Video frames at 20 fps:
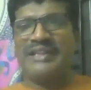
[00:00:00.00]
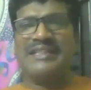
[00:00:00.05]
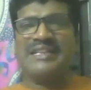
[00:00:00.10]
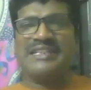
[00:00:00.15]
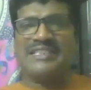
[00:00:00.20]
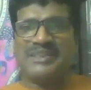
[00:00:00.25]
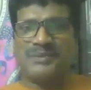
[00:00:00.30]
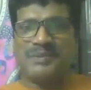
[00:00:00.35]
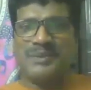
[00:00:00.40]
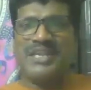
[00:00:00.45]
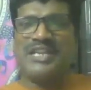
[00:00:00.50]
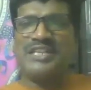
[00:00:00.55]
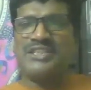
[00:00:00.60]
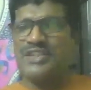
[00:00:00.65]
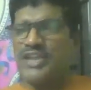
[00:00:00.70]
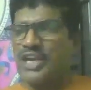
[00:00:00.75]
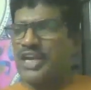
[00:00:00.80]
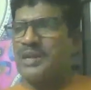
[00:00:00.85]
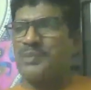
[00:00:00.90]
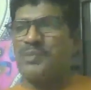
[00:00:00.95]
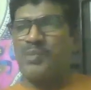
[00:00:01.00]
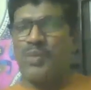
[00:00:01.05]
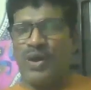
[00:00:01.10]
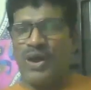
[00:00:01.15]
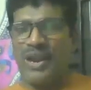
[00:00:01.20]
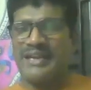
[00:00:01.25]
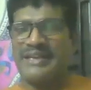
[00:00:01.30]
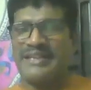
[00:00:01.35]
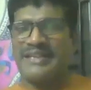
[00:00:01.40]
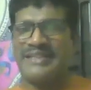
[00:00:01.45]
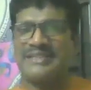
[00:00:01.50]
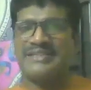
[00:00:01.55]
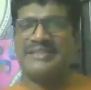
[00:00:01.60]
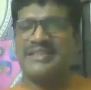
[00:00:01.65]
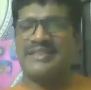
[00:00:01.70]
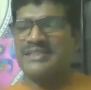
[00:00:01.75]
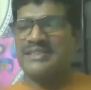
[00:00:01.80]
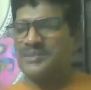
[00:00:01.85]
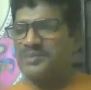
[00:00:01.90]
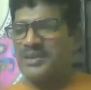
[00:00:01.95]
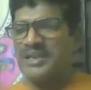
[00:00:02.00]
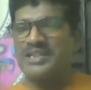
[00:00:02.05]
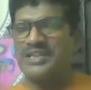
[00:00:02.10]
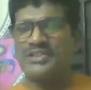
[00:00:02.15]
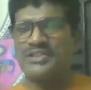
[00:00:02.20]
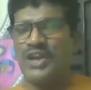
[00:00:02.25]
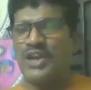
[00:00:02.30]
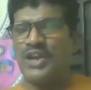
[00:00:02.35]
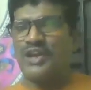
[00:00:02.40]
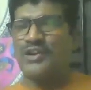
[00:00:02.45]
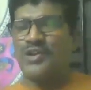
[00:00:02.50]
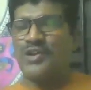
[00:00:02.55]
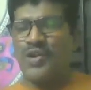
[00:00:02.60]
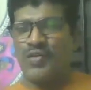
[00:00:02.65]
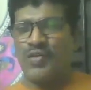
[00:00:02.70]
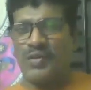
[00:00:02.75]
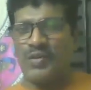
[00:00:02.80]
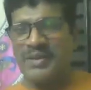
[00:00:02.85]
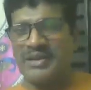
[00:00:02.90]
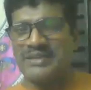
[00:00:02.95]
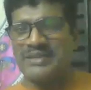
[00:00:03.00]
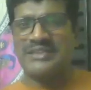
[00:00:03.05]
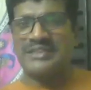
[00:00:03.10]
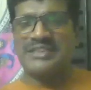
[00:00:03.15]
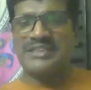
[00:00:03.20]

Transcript: that speaks on politics, that speaks on governments,